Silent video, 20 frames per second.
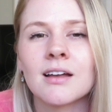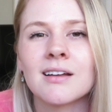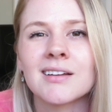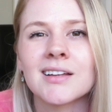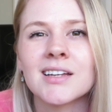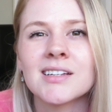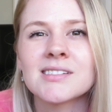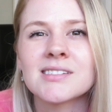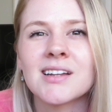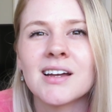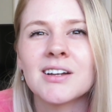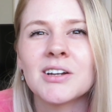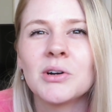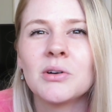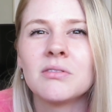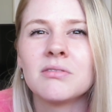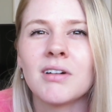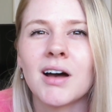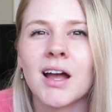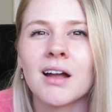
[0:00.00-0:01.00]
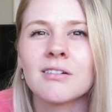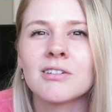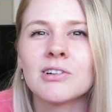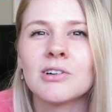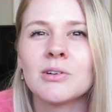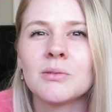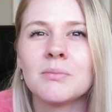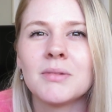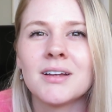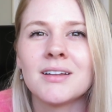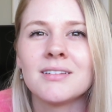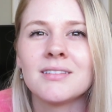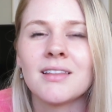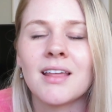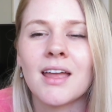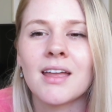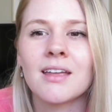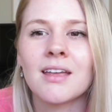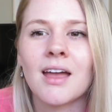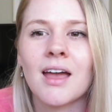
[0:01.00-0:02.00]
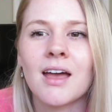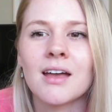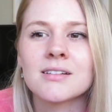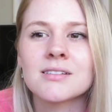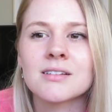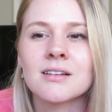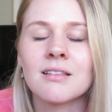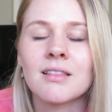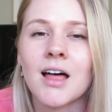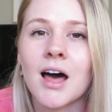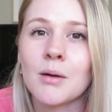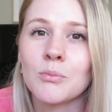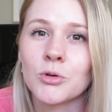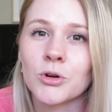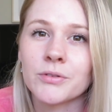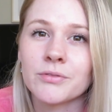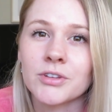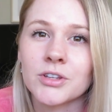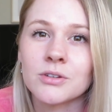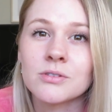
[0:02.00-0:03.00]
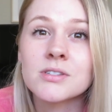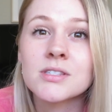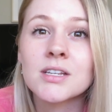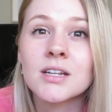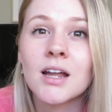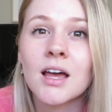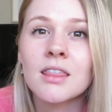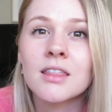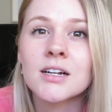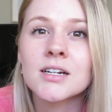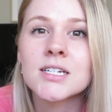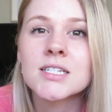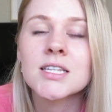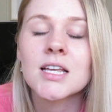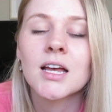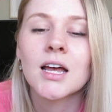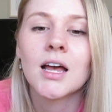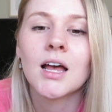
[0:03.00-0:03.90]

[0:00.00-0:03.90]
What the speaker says: I guess, not go viral, but they get a lot more views than others.